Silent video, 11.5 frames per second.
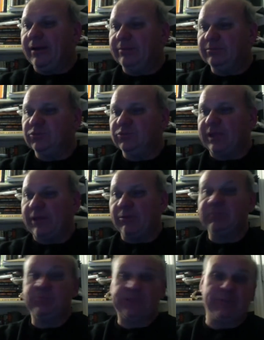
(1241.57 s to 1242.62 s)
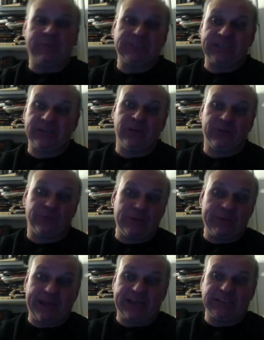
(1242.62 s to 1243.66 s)
So they will send you the free
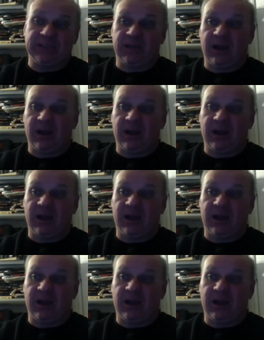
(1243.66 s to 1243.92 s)
magazine,